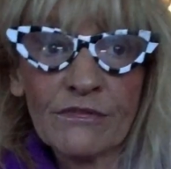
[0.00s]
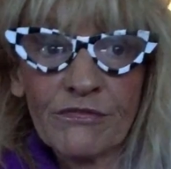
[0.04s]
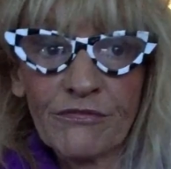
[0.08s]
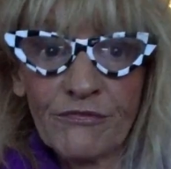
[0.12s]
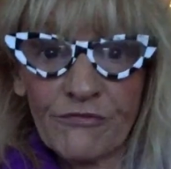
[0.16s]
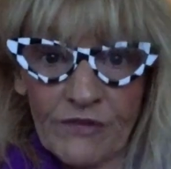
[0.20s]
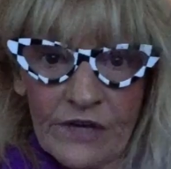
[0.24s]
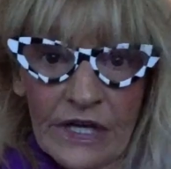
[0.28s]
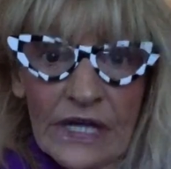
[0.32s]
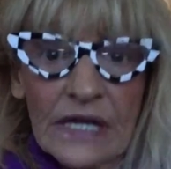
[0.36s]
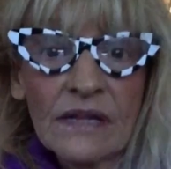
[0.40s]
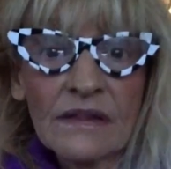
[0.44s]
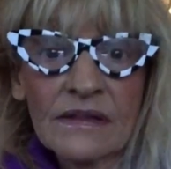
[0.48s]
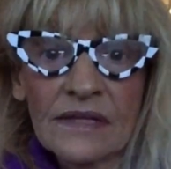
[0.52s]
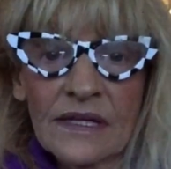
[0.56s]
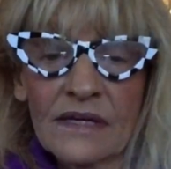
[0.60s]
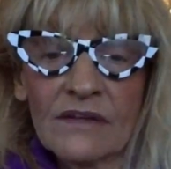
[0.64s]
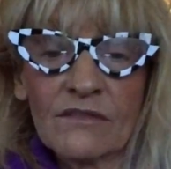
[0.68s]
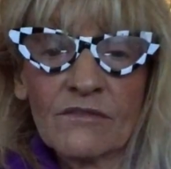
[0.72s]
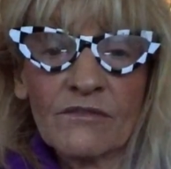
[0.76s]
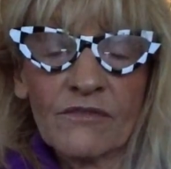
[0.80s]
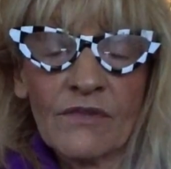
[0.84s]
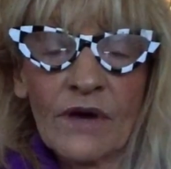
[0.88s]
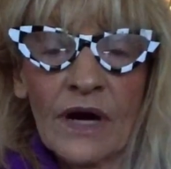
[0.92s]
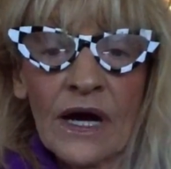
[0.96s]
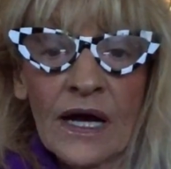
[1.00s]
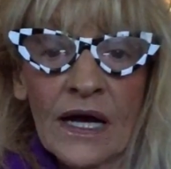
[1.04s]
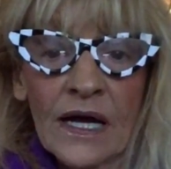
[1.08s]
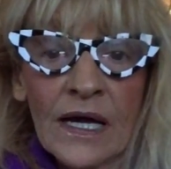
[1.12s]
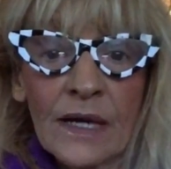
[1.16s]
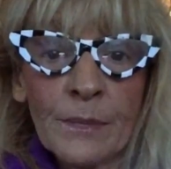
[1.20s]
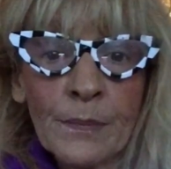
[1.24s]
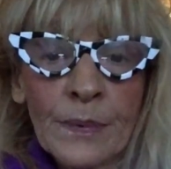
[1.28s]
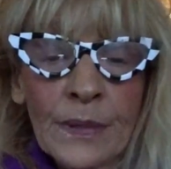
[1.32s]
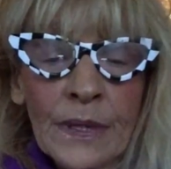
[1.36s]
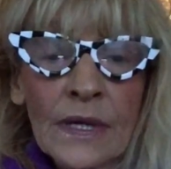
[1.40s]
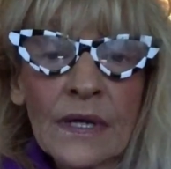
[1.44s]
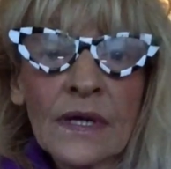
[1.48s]
feel that vibe,
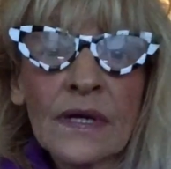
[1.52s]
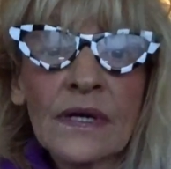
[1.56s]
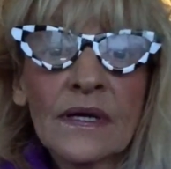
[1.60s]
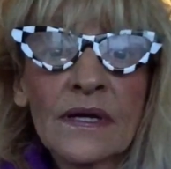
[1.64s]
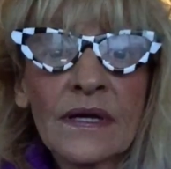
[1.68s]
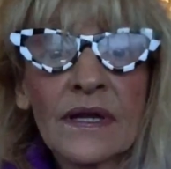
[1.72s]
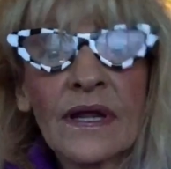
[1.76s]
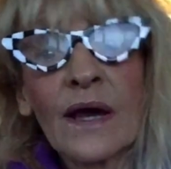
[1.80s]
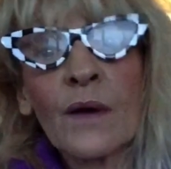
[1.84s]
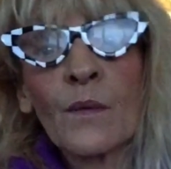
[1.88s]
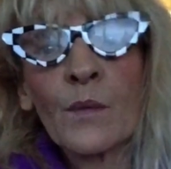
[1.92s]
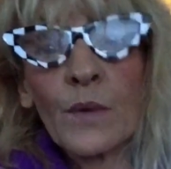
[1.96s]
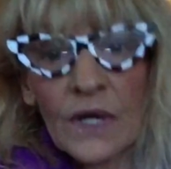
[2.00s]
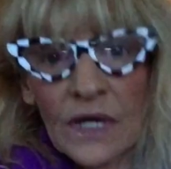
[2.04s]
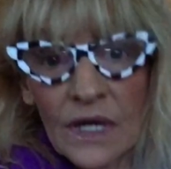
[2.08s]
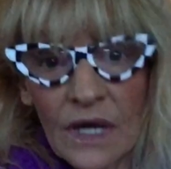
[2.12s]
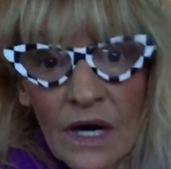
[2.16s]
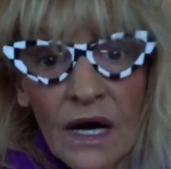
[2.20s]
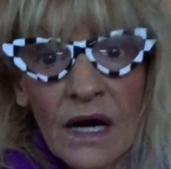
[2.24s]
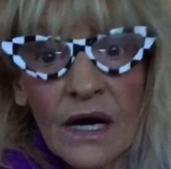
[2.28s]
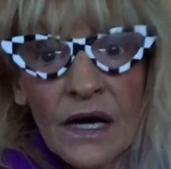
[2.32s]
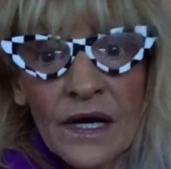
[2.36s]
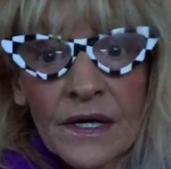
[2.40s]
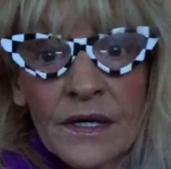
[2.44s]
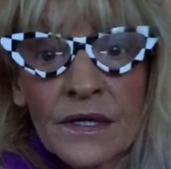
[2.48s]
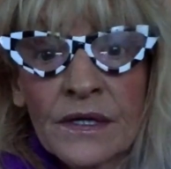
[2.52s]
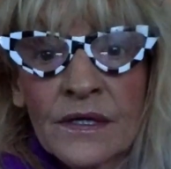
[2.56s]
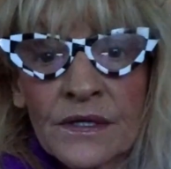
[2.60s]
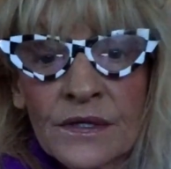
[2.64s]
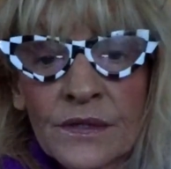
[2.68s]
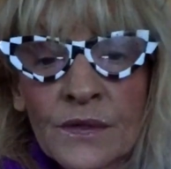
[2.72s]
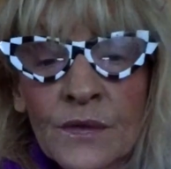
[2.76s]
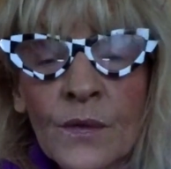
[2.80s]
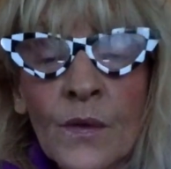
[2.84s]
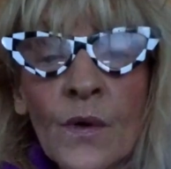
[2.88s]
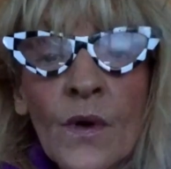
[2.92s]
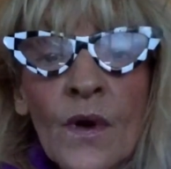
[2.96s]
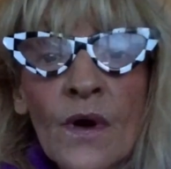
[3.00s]
they want to hire
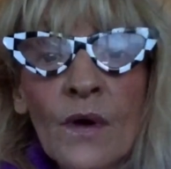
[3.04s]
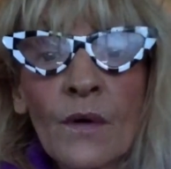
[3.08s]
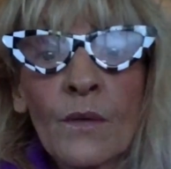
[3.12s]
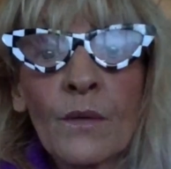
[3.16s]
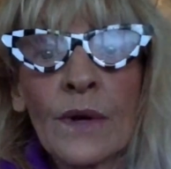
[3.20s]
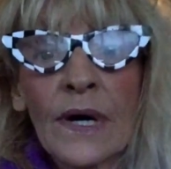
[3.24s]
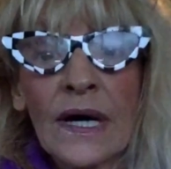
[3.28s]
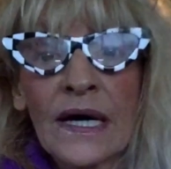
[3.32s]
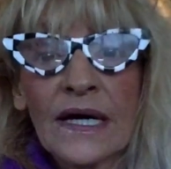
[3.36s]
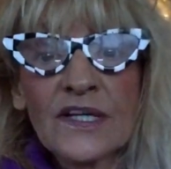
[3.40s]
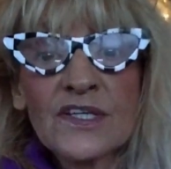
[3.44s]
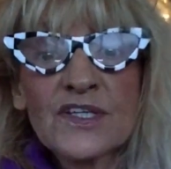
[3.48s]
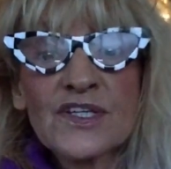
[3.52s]
you, right?